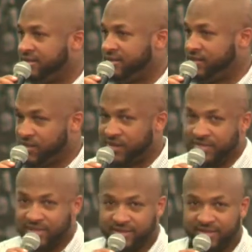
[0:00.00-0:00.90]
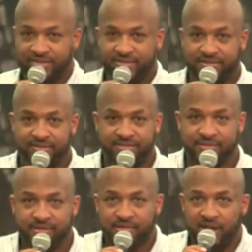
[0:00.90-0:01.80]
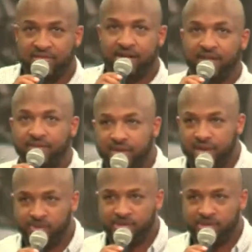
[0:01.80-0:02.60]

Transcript: you have done. All right, we got, we